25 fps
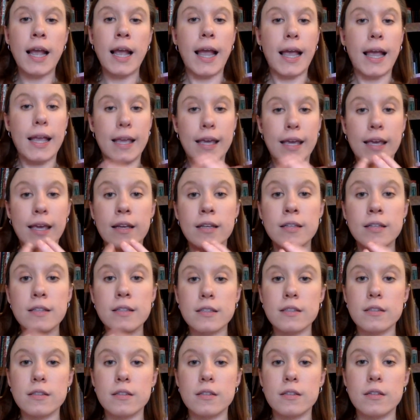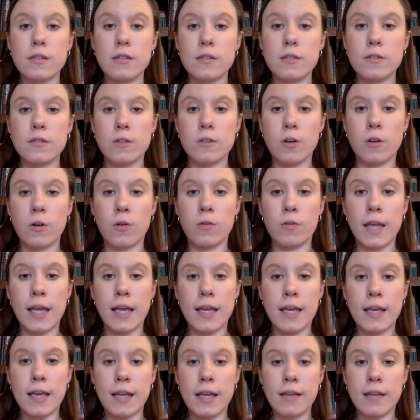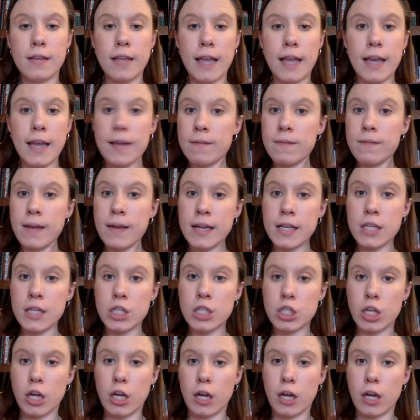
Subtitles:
and so they can take advantage